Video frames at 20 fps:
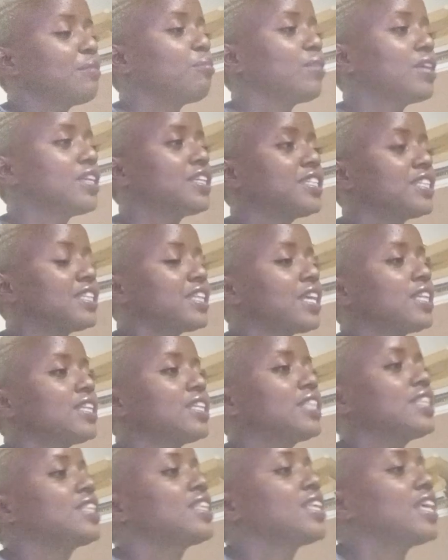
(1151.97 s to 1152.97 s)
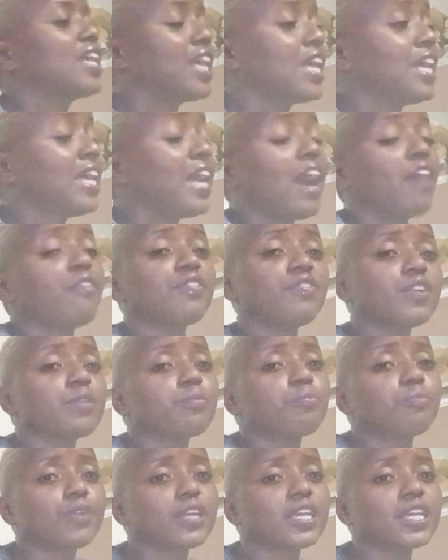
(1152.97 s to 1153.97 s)
But that, I've
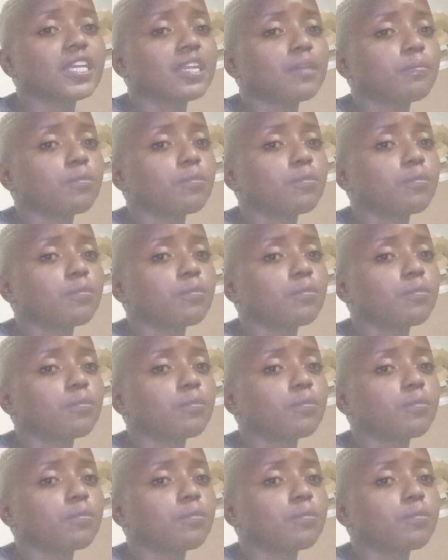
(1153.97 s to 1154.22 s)
even prayed